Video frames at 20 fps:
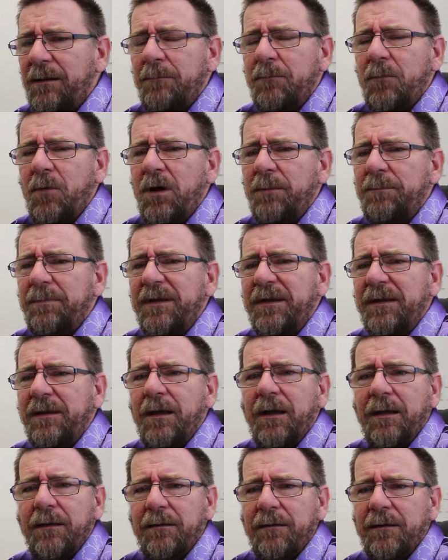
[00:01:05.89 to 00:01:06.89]
might be
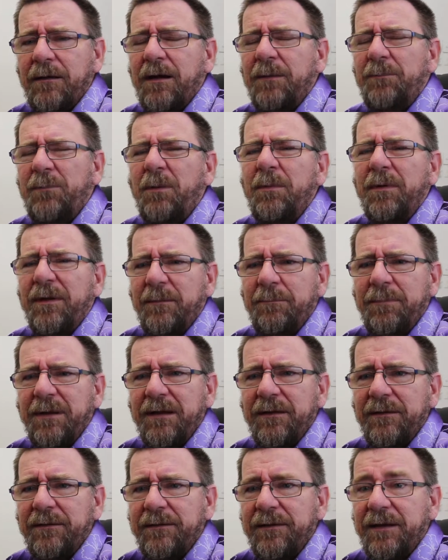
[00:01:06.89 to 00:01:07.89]
probably your
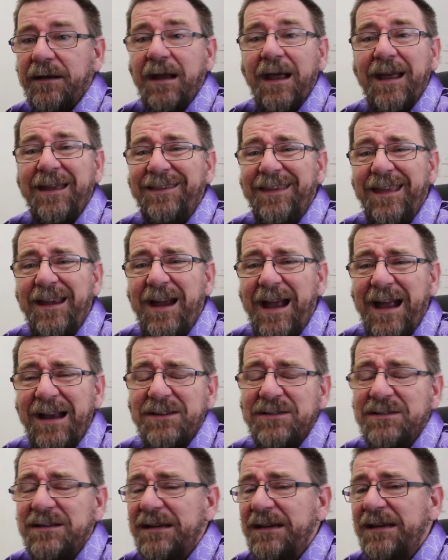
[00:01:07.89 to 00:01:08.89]
biggest thing, and they're
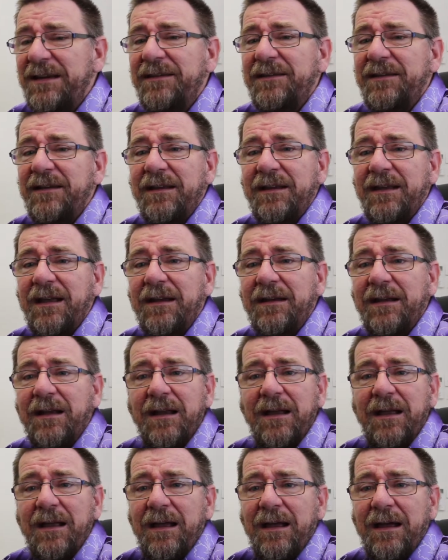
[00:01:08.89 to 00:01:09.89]
actually easy to get.
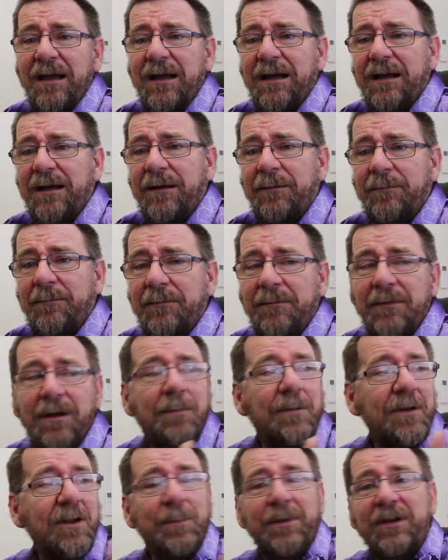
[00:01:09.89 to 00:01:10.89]
I'm
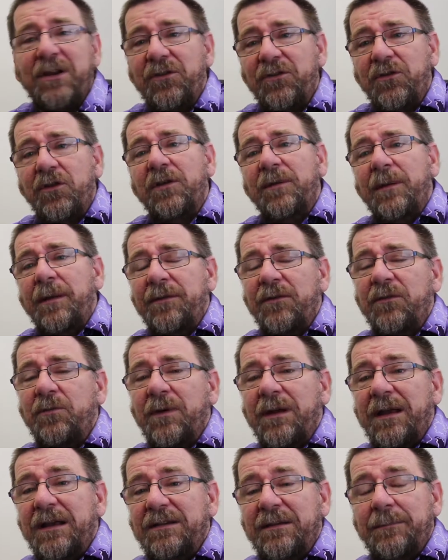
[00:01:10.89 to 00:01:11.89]
a little bit concerned about this
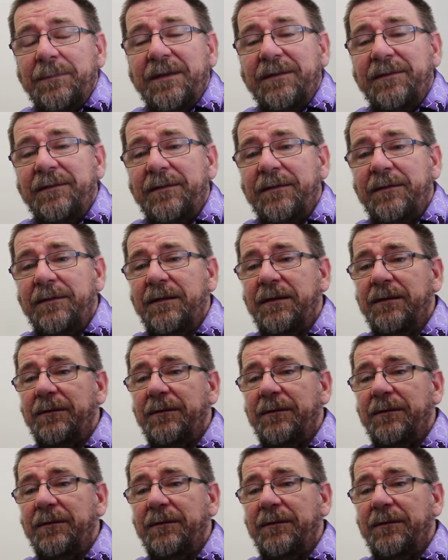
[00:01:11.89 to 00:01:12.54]
one actually, because it